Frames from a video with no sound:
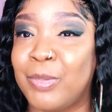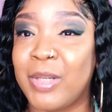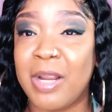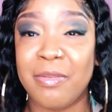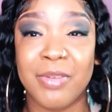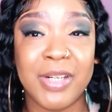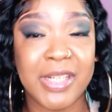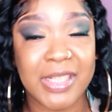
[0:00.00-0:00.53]

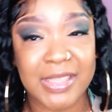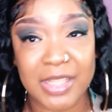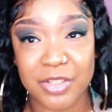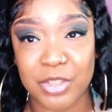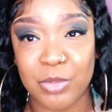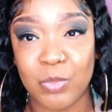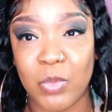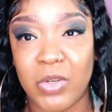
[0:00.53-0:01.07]
Whatever it is
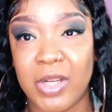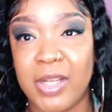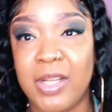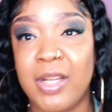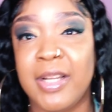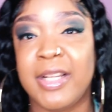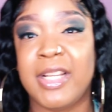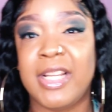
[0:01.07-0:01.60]
that you want,
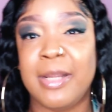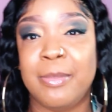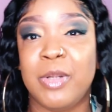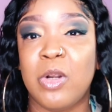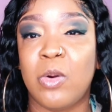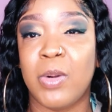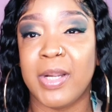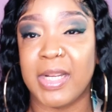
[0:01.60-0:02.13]
keep
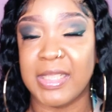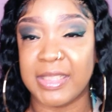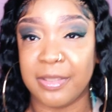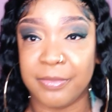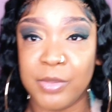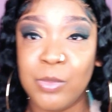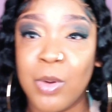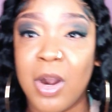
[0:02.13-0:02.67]
going as
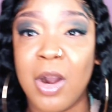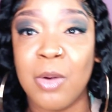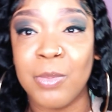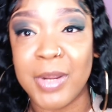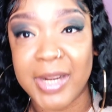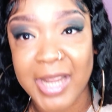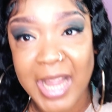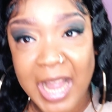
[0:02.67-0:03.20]
if you
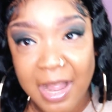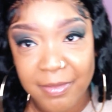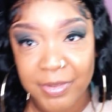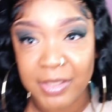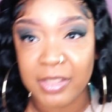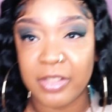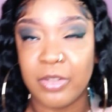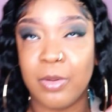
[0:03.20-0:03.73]
already have
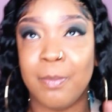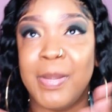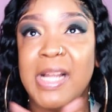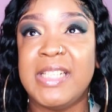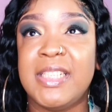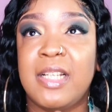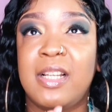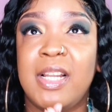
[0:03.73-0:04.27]
it.
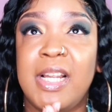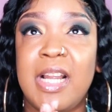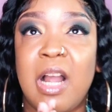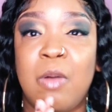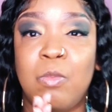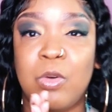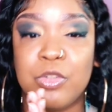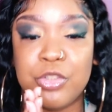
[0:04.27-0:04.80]
Basically,
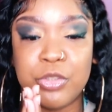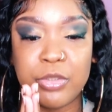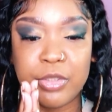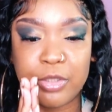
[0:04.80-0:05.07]
I want you to